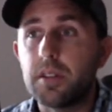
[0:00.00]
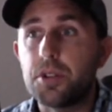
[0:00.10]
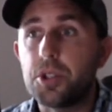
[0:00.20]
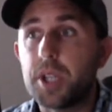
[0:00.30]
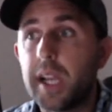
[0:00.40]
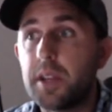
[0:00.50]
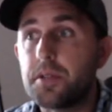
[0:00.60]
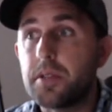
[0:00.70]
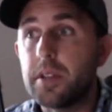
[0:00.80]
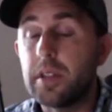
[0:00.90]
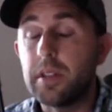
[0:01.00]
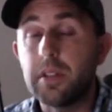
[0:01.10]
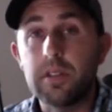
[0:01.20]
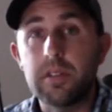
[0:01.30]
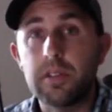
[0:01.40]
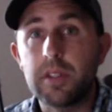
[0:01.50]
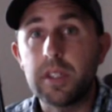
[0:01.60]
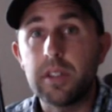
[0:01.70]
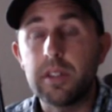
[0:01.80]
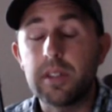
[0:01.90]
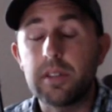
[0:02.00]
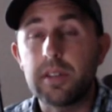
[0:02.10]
change the the